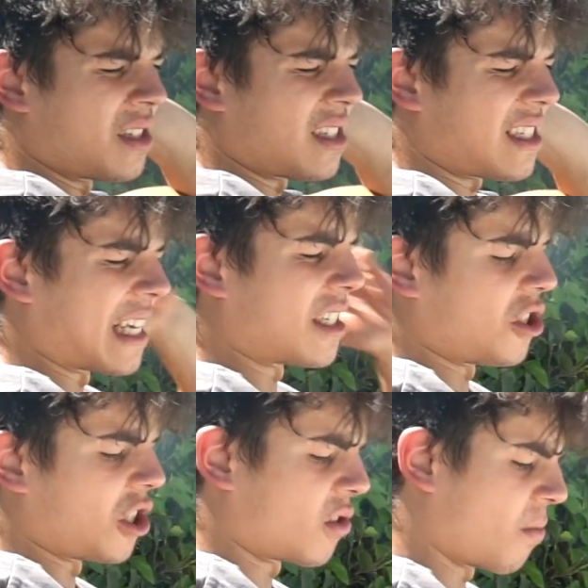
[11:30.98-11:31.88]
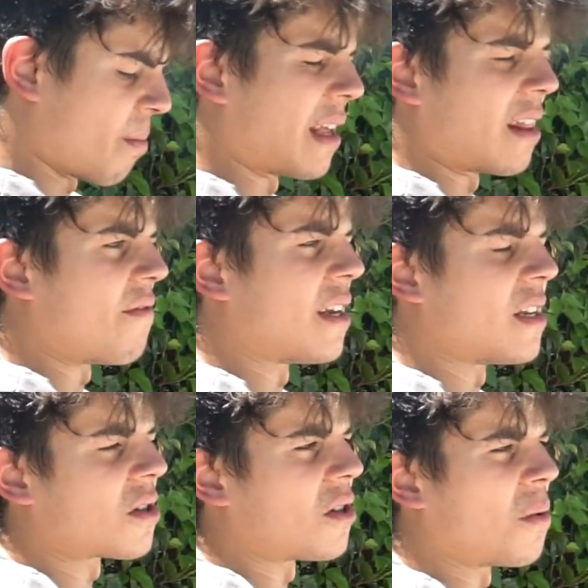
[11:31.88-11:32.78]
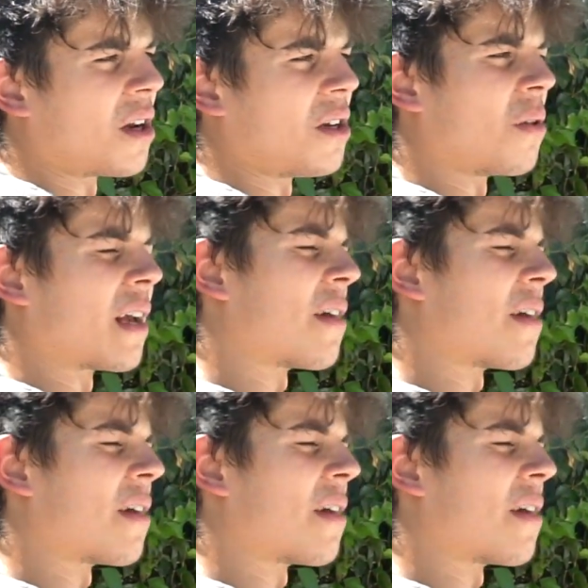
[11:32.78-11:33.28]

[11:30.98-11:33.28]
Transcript: stick to just mainly fitness, or do you want to do, like,